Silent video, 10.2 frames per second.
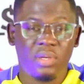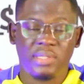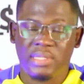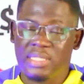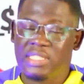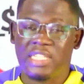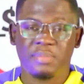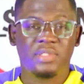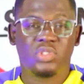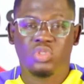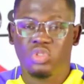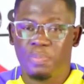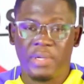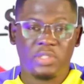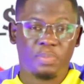Lens, this has been
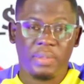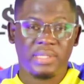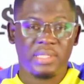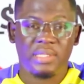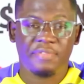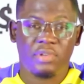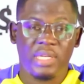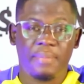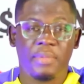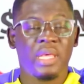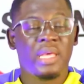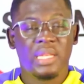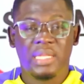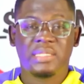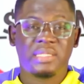super season for them.
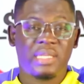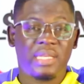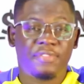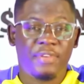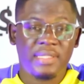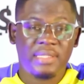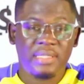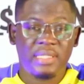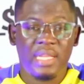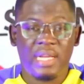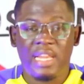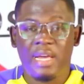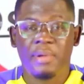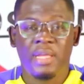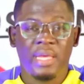This is his first season in the club.